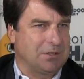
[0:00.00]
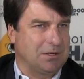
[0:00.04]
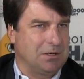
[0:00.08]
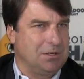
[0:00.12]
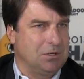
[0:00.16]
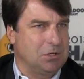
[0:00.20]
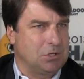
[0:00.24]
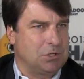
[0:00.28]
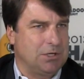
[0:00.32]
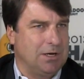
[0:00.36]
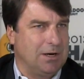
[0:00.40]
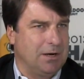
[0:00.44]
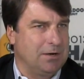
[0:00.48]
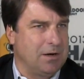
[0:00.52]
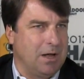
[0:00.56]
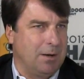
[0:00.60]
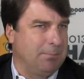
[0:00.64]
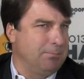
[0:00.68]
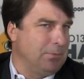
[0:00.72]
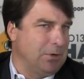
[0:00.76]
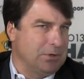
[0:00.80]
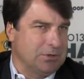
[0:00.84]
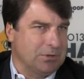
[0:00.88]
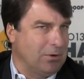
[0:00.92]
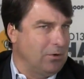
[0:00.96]
Can you share
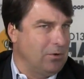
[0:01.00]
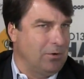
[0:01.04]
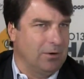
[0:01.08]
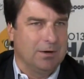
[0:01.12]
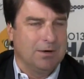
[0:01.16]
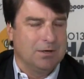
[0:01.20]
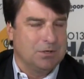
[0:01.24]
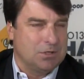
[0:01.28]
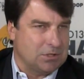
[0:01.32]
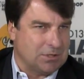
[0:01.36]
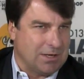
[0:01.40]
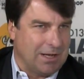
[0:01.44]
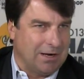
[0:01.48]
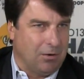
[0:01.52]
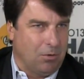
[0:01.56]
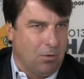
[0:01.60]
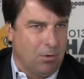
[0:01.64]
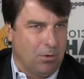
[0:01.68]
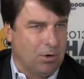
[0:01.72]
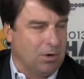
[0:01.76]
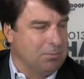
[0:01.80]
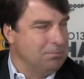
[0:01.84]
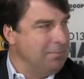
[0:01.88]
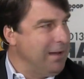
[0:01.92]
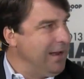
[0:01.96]
numbers or just kind of
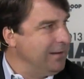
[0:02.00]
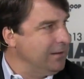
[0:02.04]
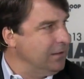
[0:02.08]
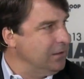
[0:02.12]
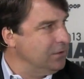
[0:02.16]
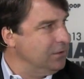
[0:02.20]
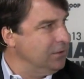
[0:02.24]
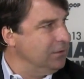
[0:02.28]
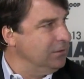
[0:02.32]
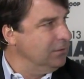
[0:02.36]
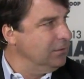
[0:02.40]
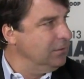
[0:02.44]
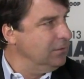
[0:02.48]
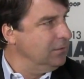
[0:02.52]
order of magnitude?